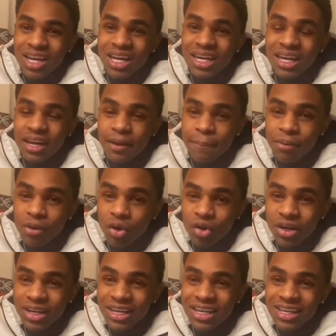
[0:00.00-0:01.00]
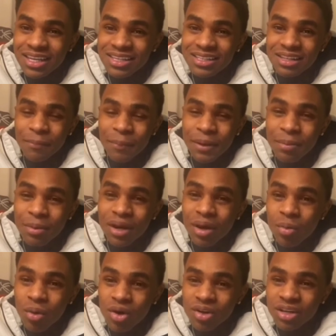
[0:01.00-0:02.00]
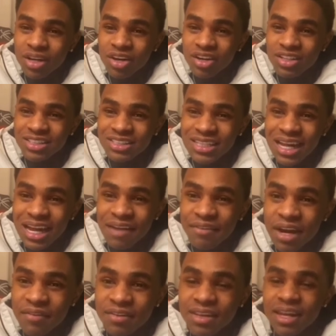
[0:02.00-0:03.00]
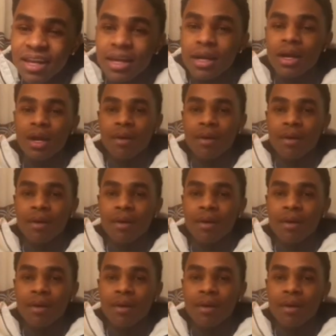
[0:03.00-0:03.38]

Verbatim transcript: The employees, people that work there, staff, everything,